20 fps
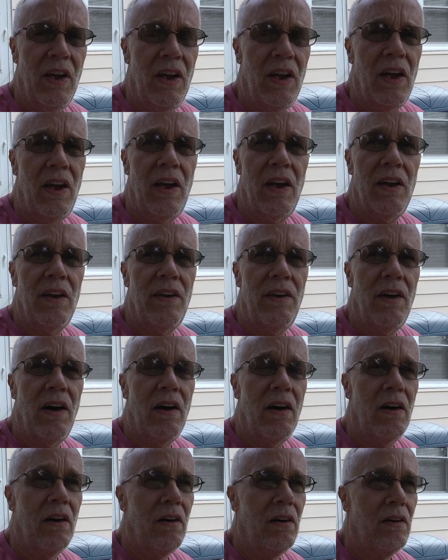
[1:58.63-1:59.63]
And
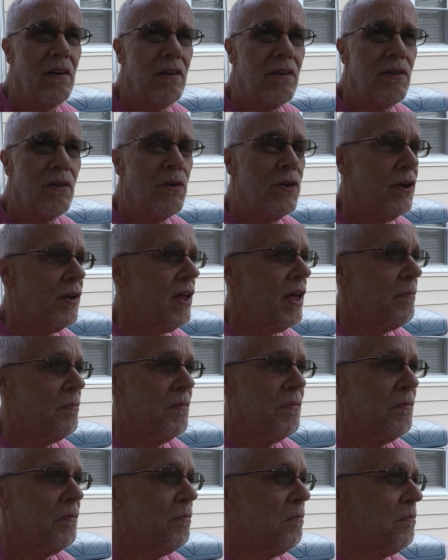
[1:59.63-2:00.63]
uh, so it,
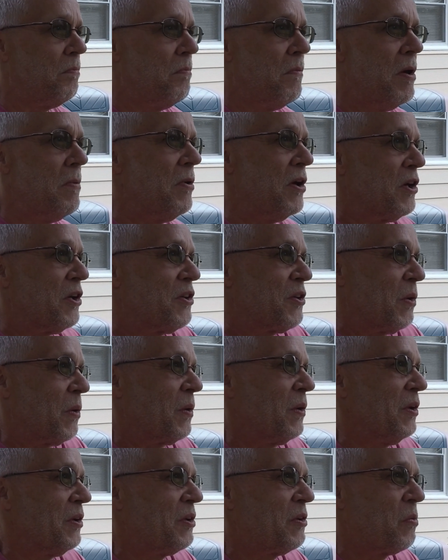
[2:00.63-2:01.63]
maybe a
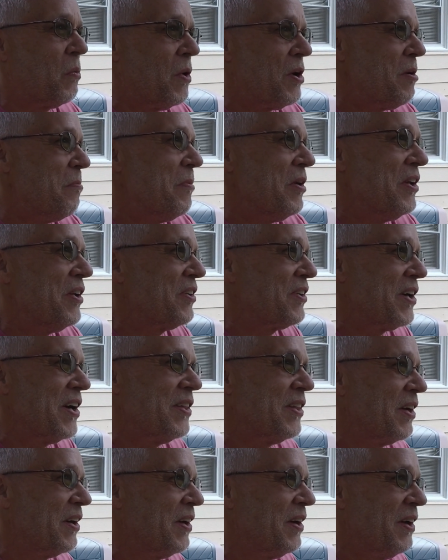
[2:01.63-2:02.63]
total of 20 minutes on
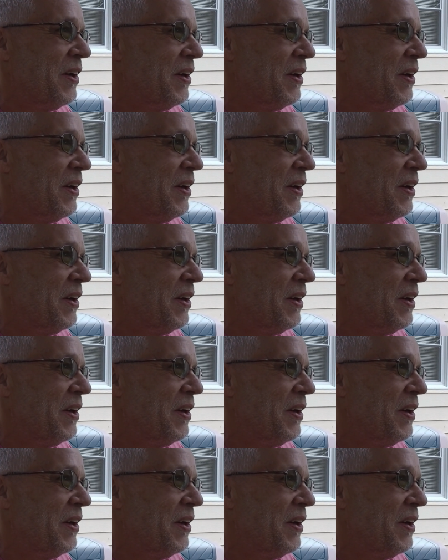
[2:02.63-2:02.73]
the